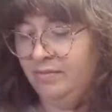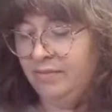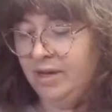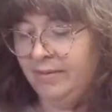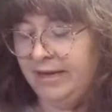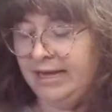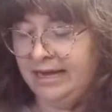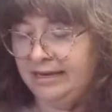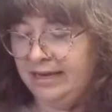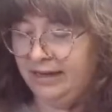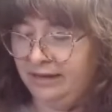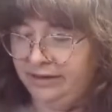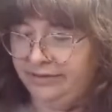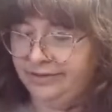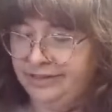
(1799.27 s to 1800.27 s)
maybe had like
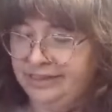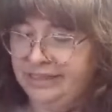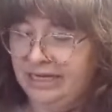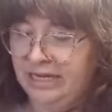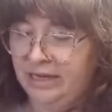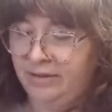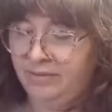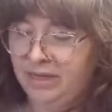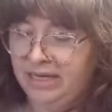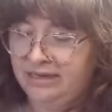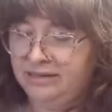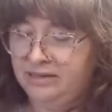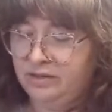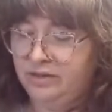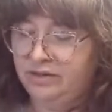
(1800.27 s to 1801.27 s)
a little seam,
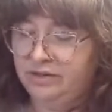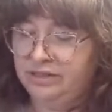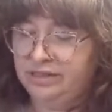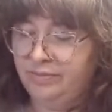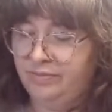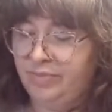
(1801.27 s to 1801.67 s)
and so there's some